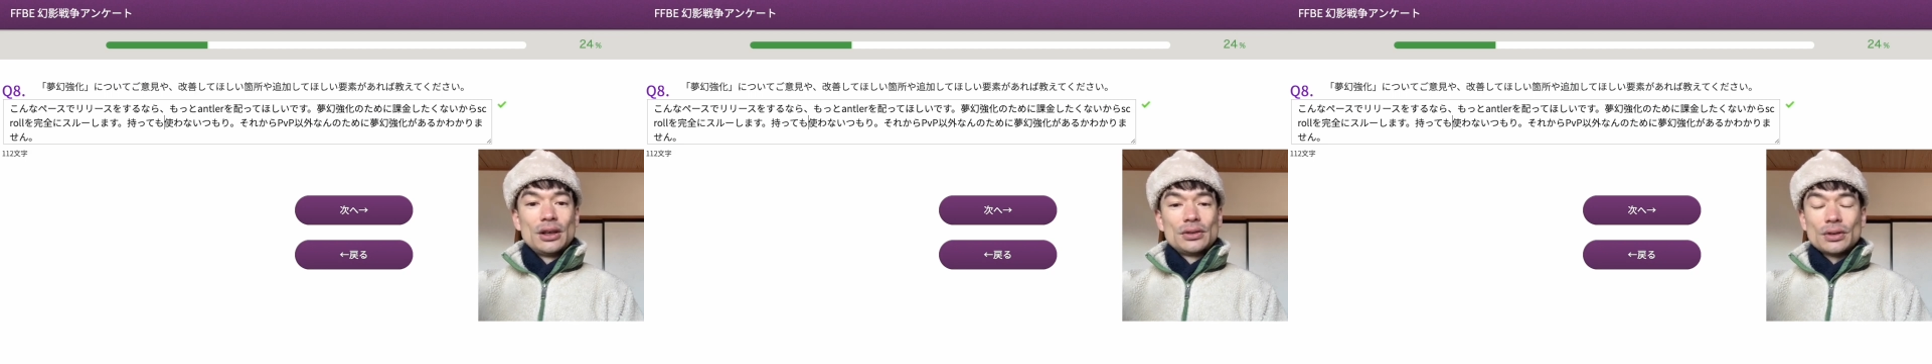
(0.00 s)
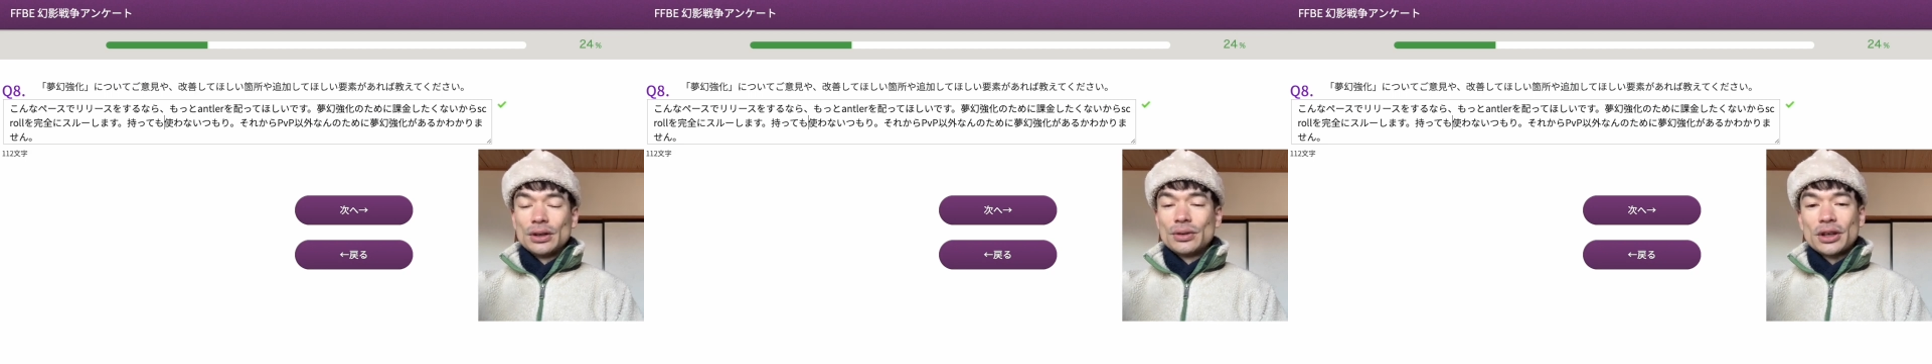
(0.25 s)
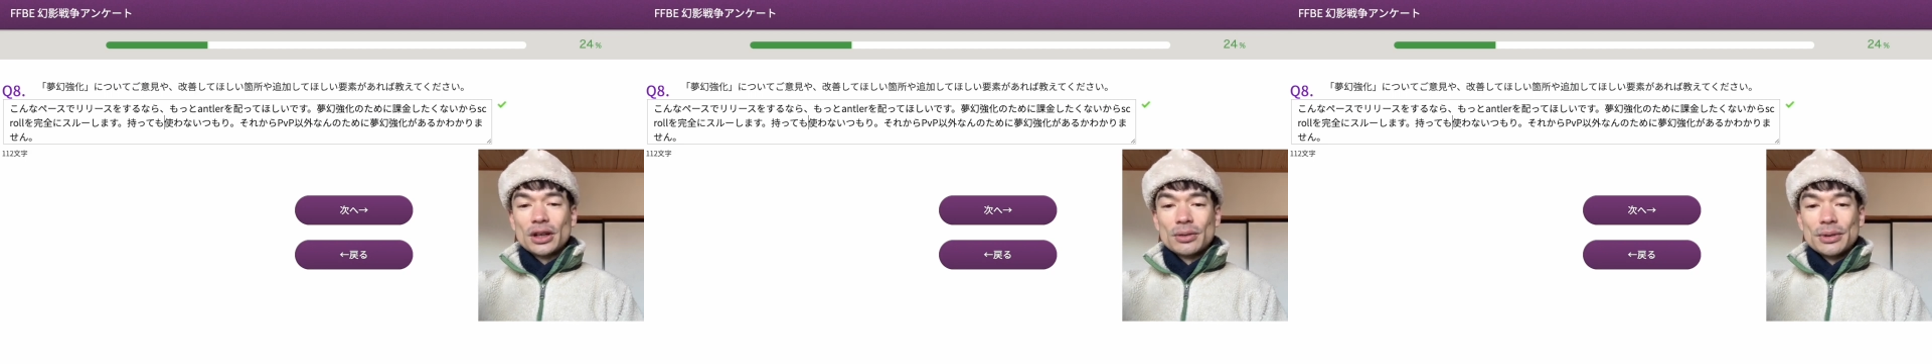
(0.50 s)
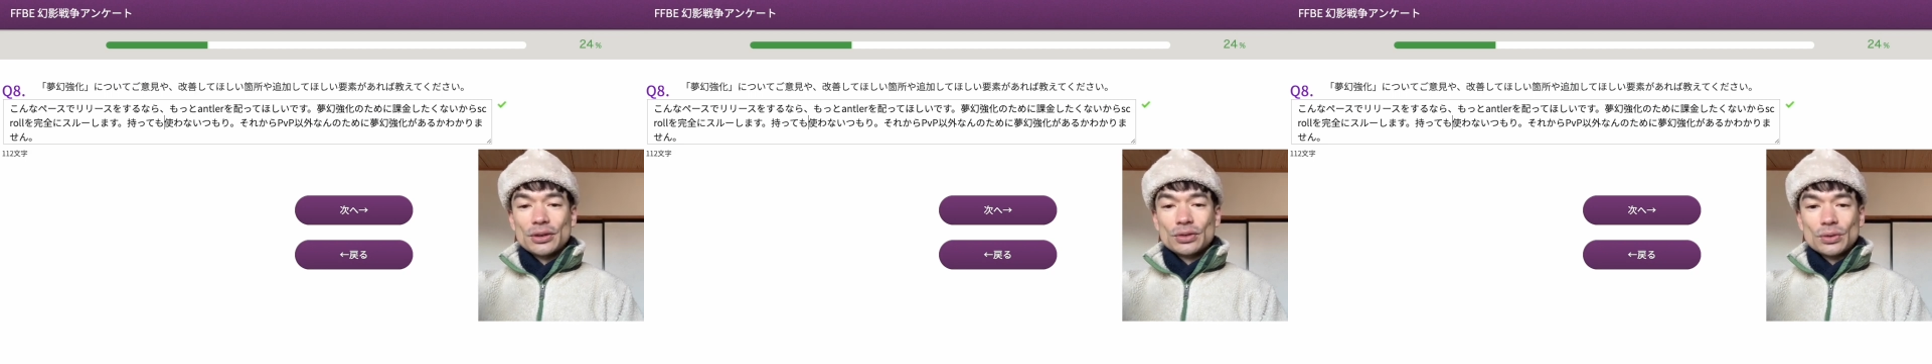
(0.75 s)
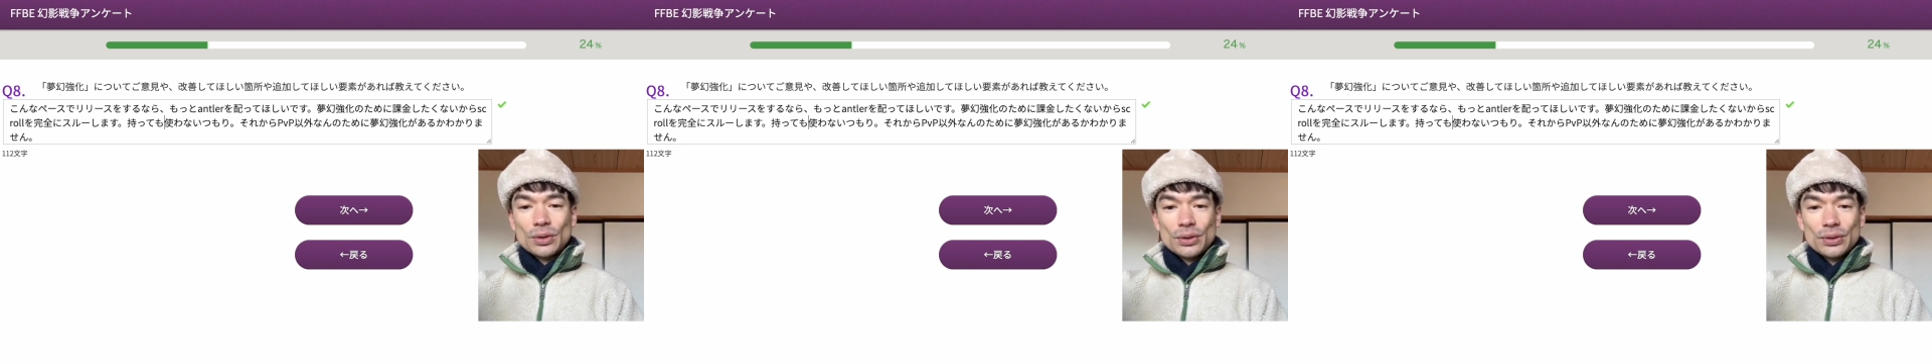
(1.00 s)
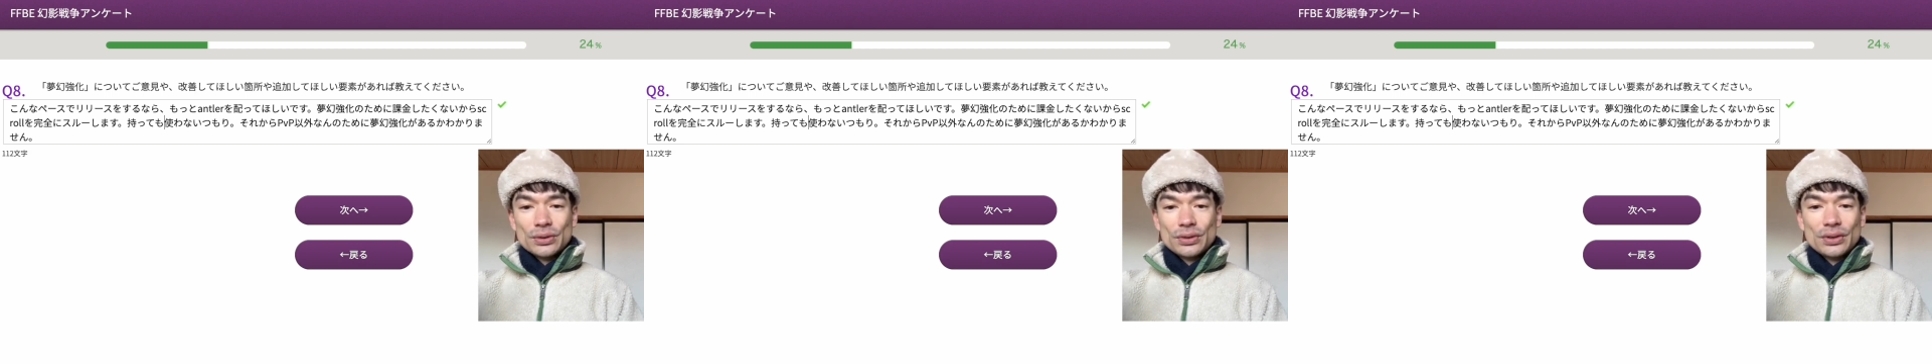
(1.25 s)
So I don't care about
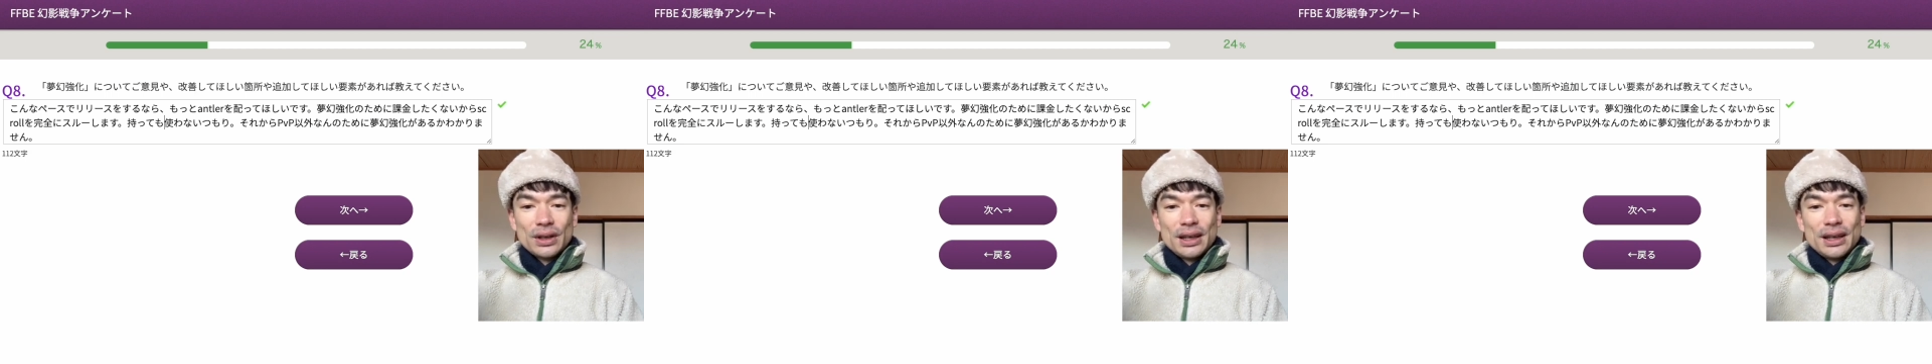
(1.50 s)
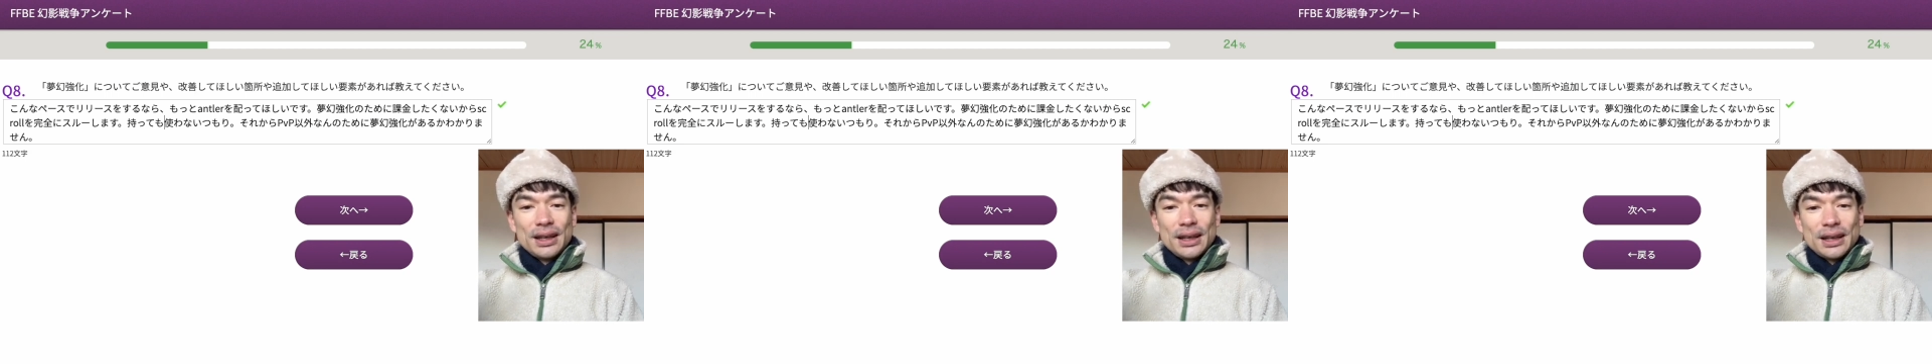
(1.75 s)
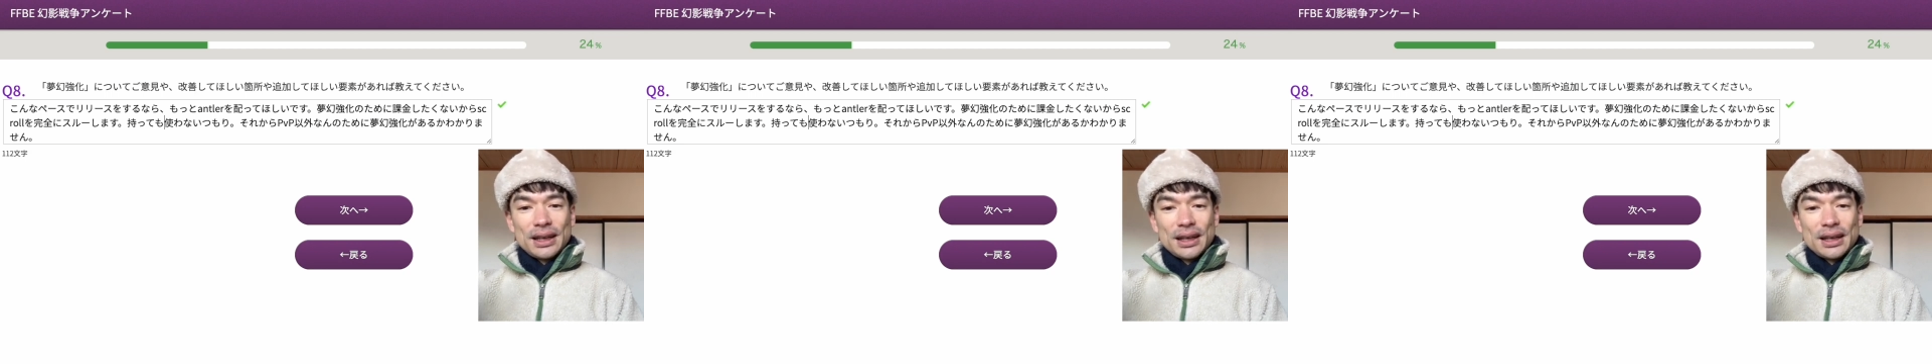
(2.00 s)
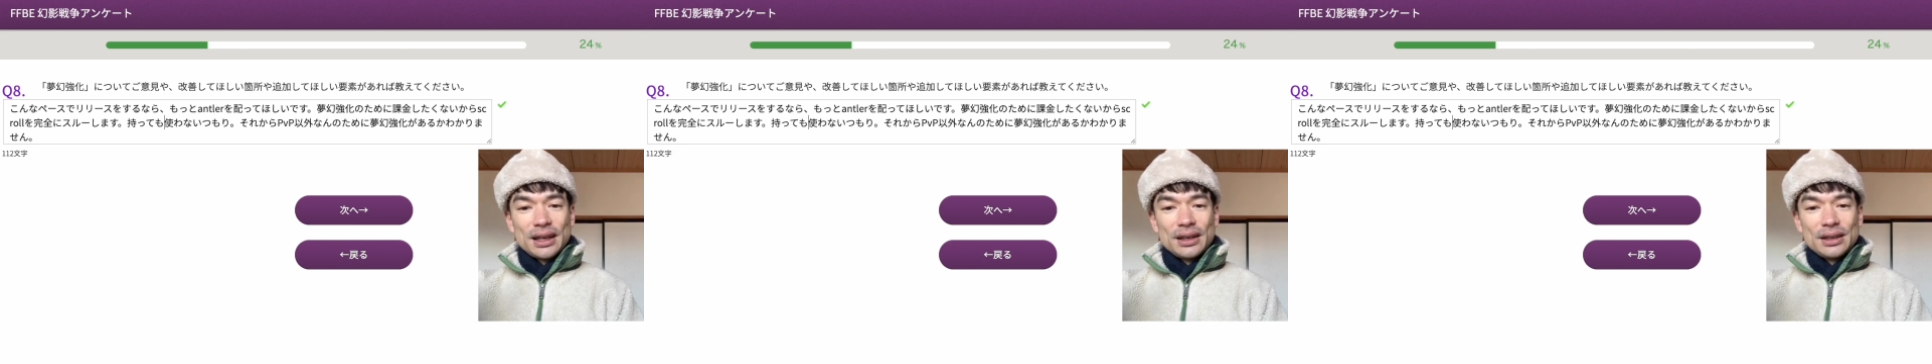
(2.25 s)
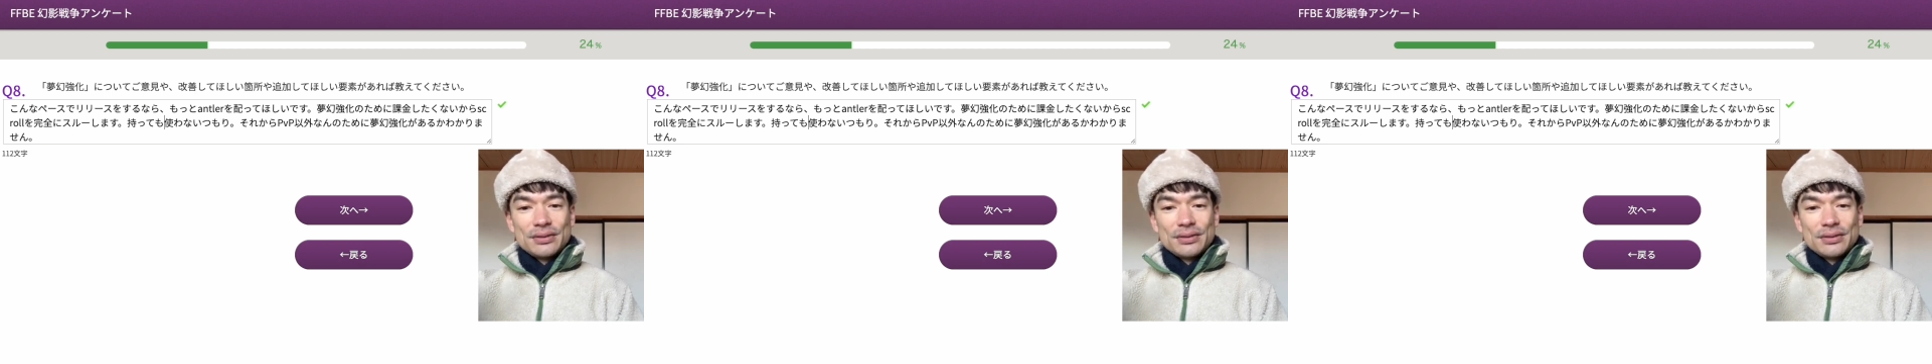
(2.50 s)
scrolls, and